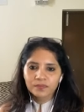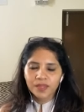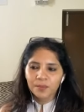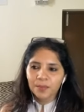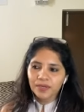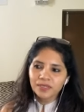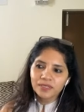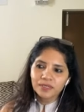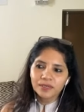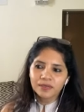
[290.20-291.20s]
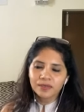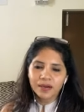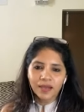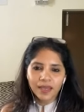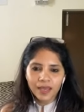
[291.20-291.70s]
But uh,
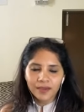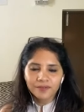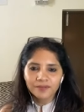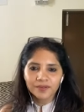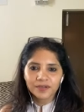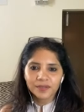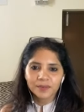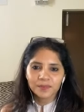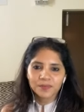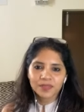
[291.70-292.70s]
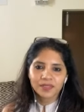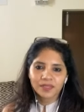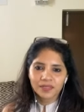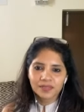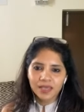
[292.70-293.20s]
I have
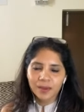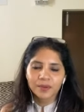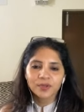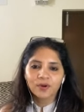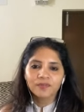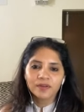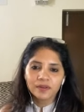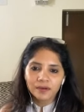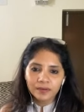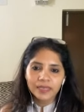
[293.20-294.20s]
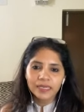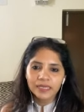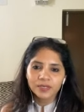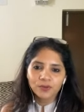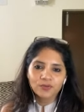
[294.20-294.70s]
this habit of
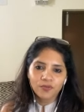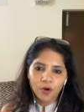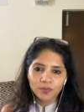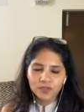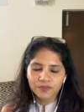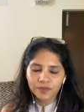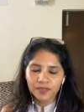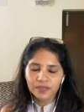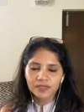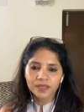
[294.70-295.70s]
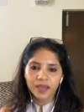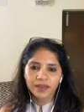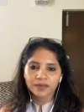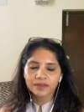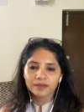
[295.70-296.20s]
learning new forms of fitness
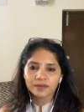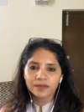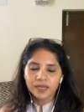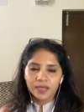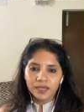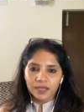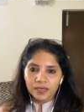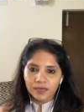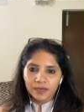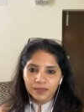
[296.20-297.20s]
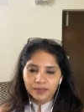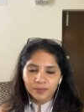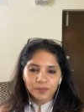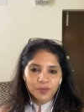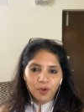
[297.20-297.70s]
and uh, uh,
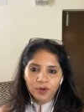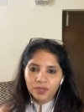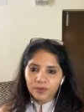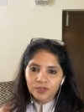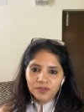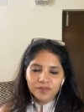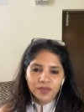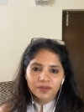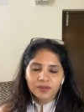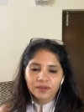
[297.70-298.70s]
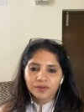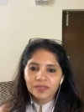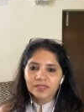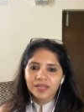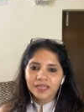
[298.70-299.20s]
purely because of that uh,
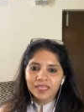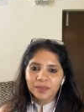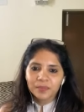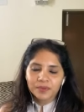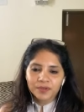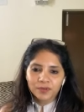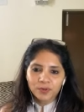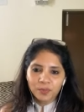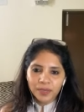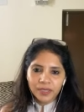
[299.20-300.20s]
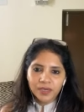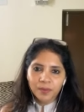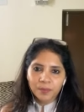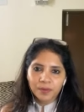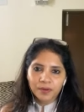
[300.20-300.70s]
reason i keep uh, you know picking
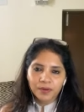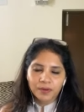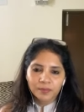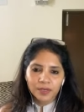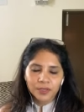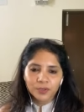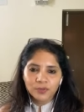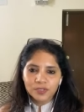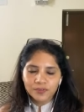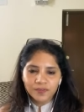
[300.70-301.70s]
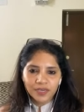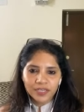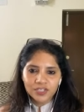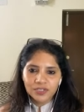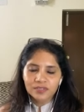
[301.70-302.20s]
up uh, uh, new
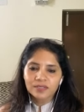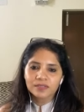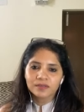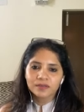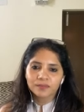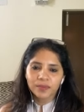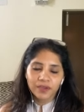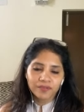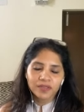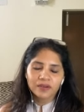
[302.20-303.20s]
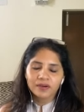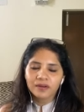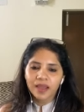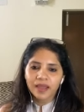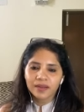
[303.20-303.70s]
certifications um, every year
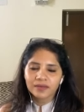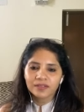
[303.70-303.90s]
and